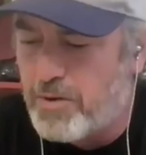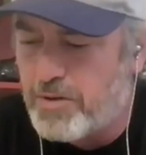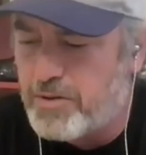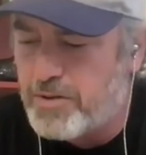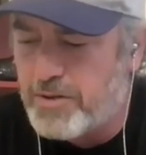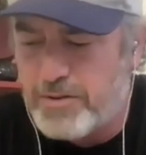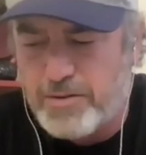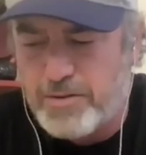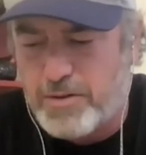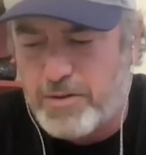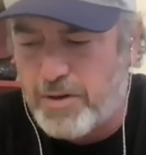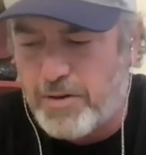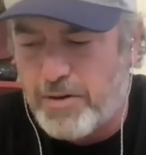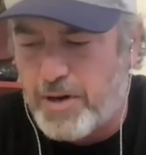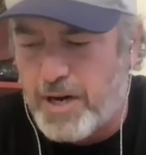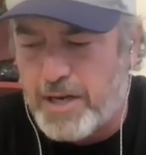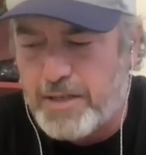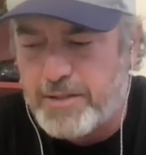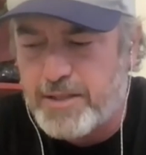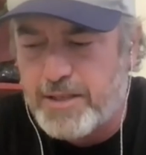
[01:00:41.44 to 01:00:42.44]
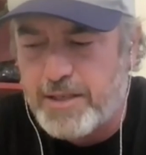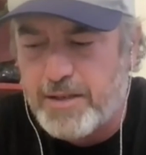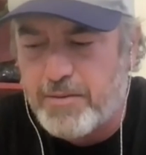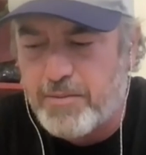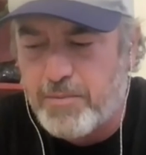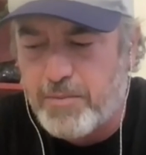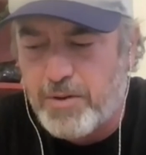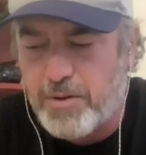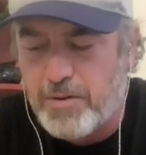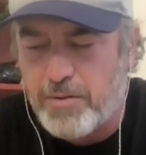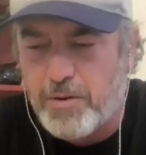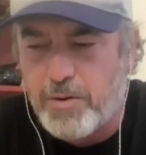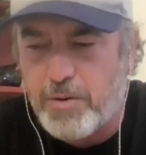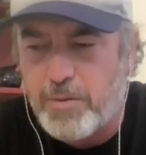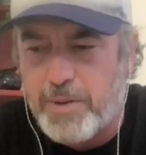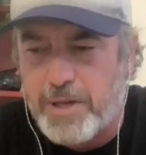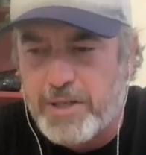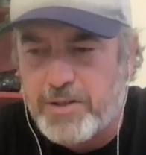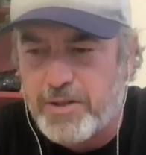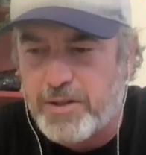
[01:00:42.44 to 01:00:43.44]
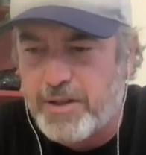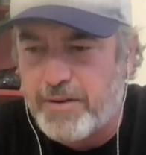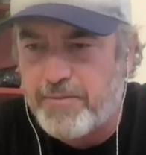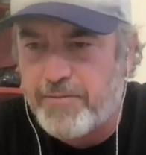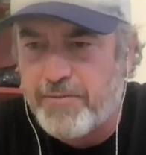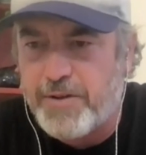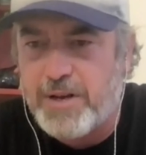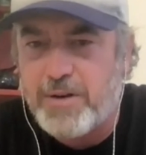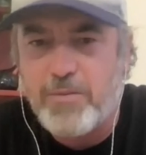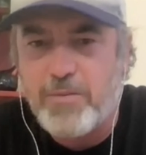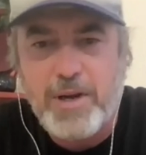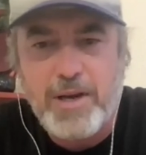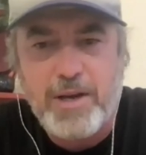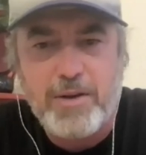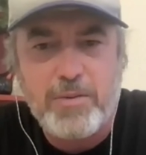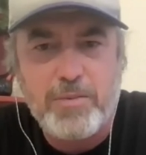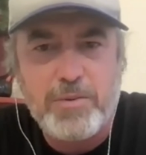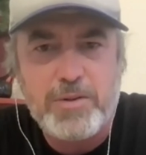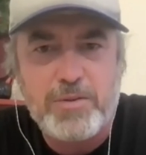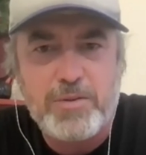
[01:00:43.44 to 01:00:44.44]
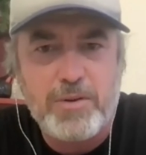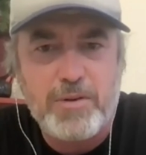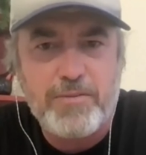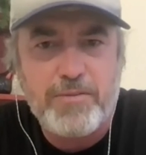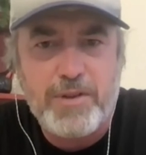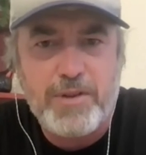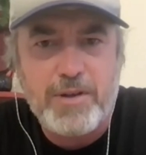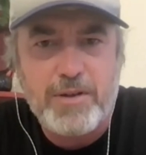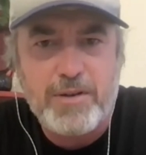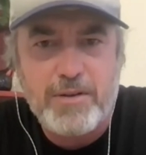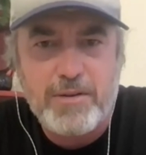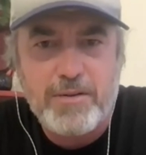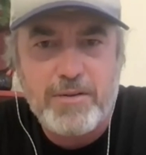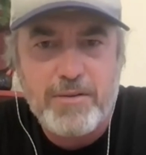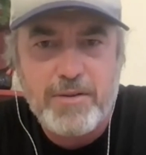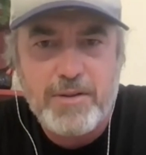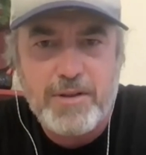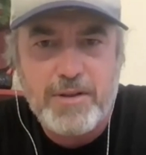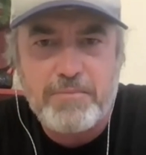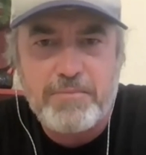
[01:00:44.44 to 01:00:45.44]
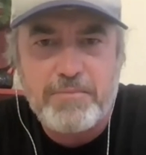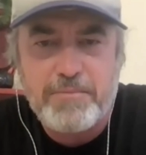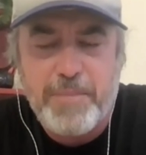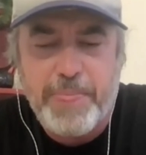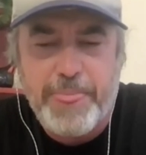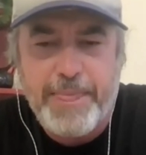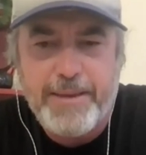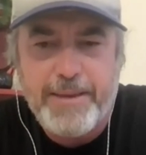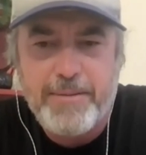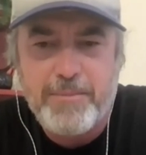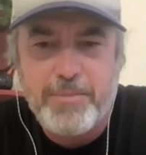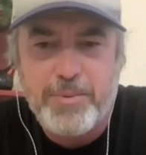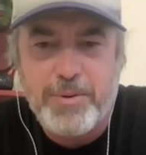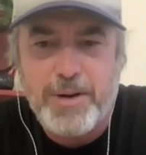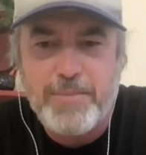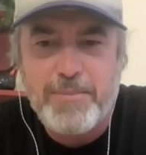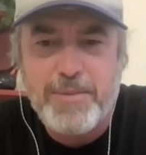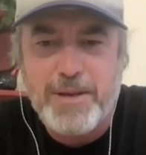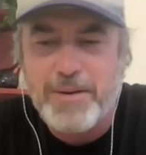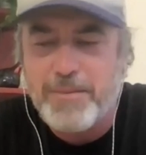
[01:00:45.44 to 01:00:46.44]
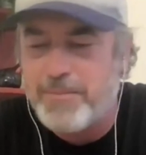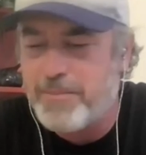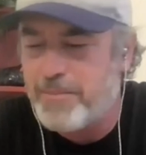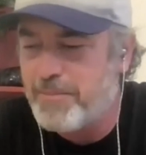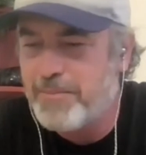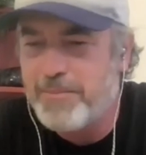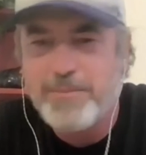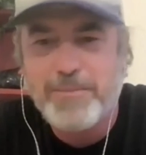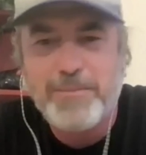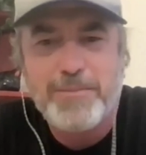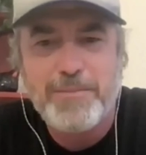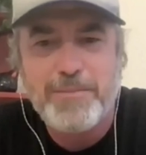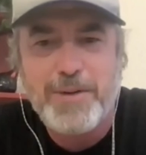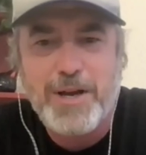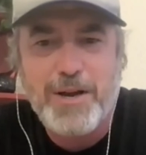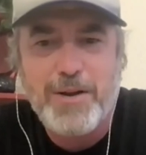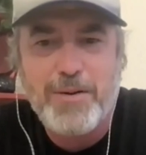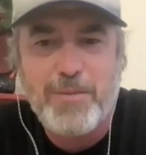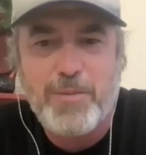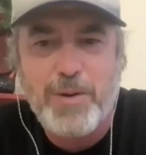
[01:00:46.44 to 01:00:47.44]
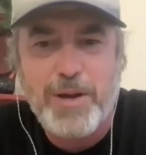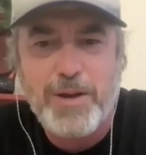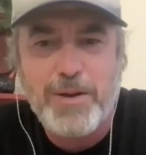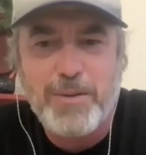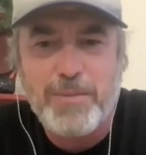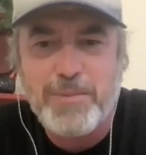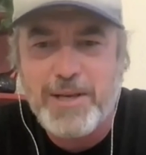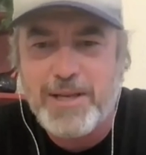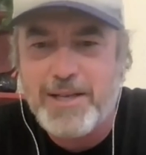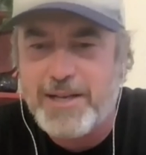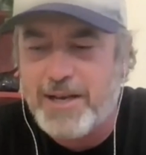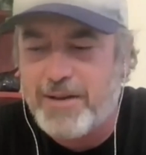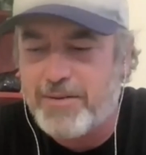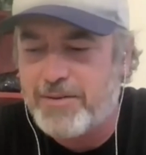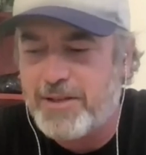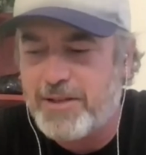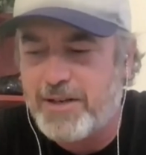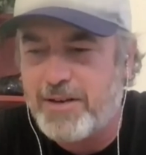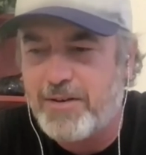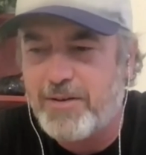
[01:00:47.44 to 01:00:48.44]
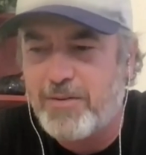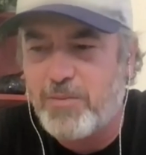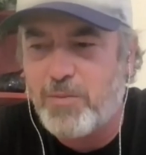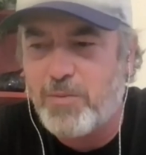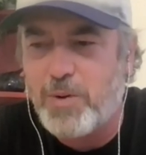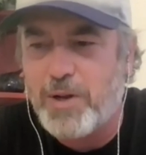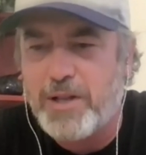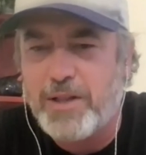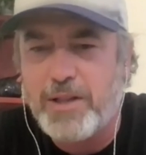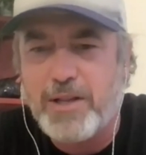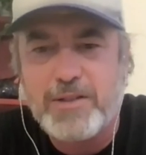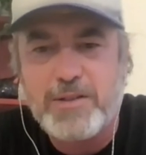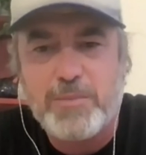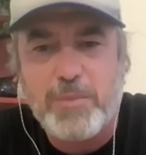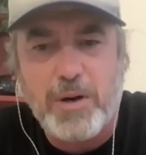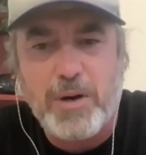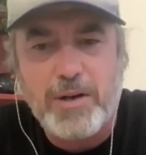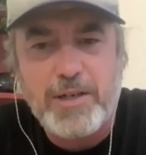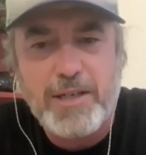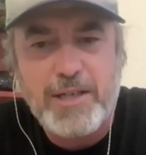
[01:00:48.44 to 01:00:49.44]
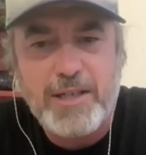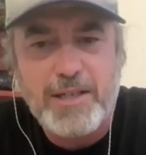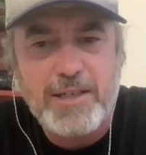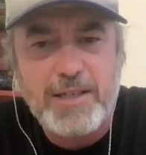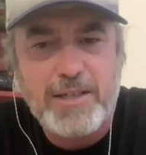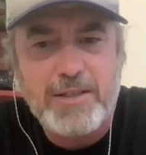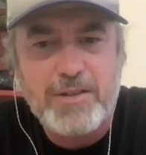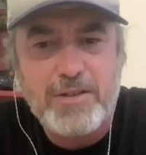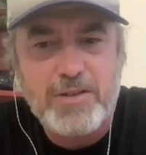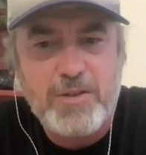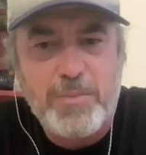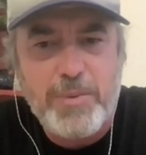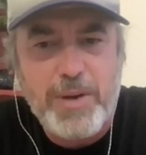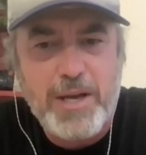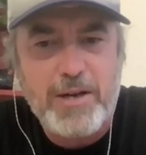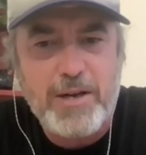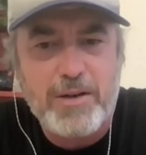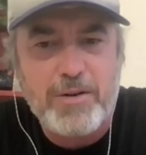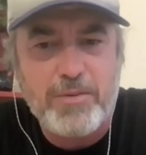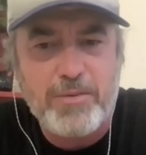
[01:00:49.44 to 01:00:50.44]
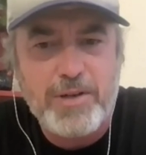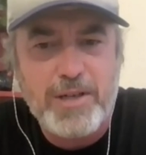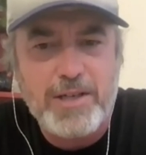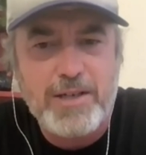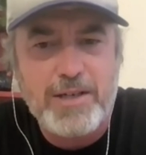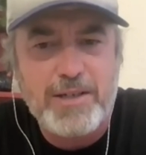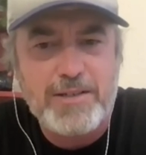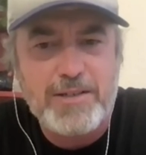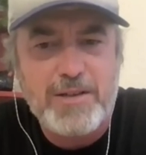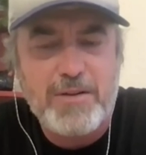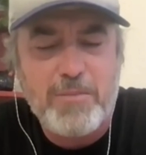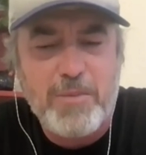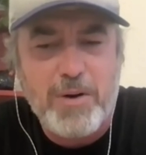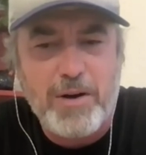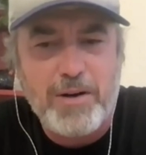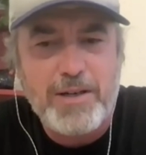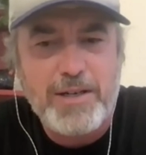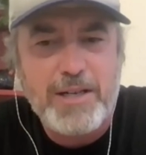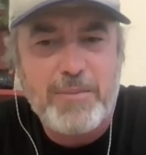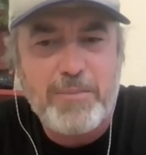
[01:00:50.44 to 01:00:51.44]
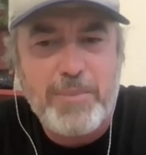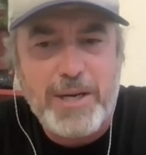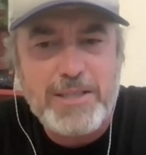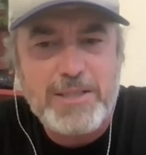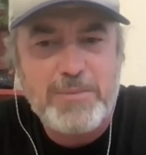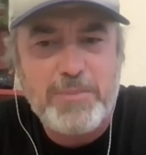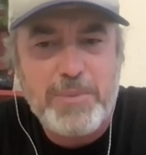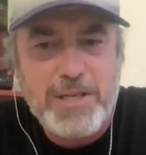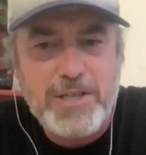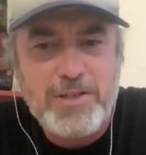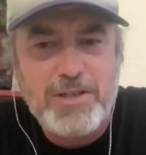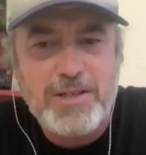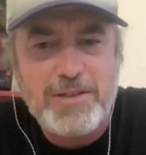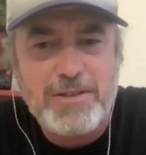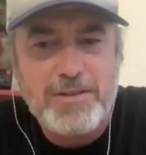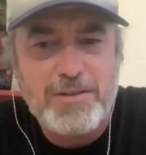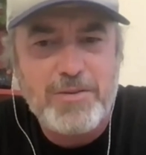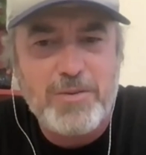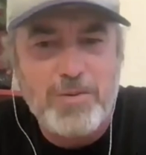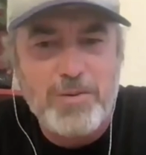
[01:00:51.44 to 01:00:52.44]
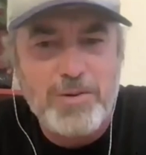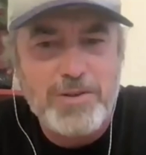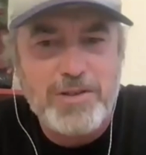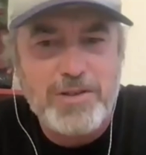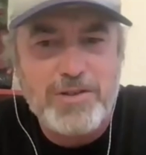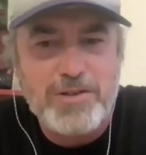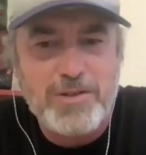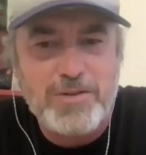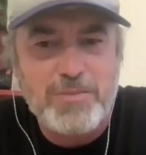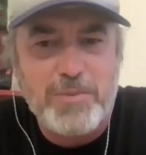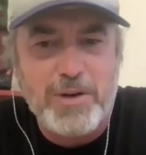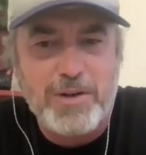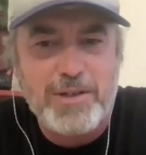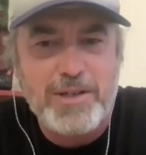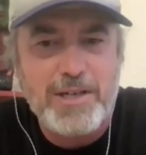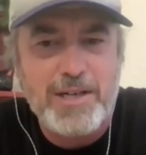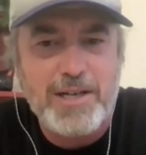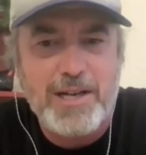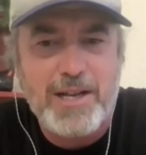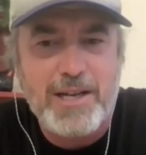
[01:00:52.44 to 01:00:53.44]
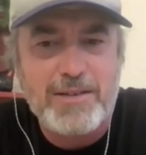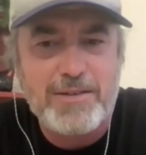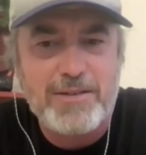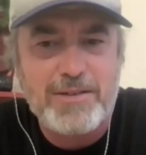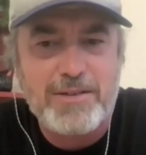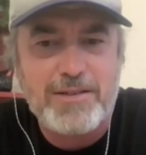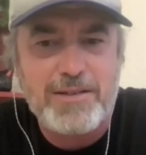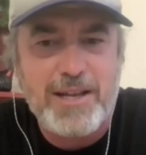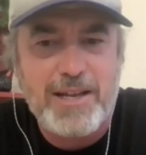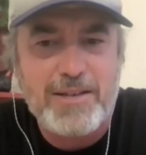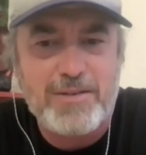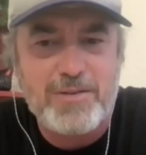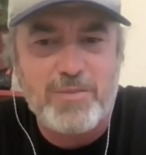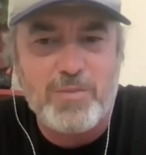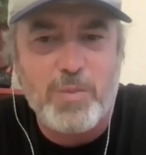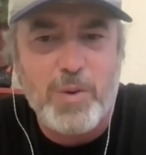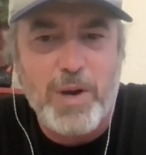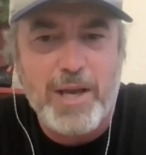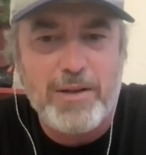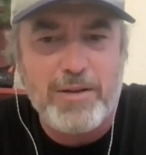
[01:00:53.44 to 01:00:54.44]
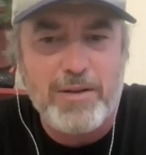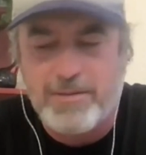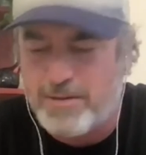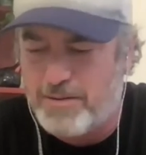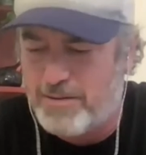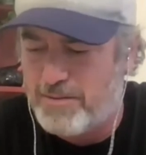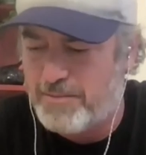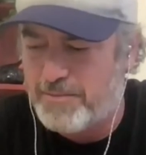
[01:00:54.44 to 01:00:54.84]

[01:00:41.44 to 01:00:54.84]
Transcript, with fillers: just curiosity, you, you had mentioned that fin whale was sort of the the premium uh, whale meat out there when it's marketed in Japan and Korea? Is it marketed by species or is it just marketed as as whale?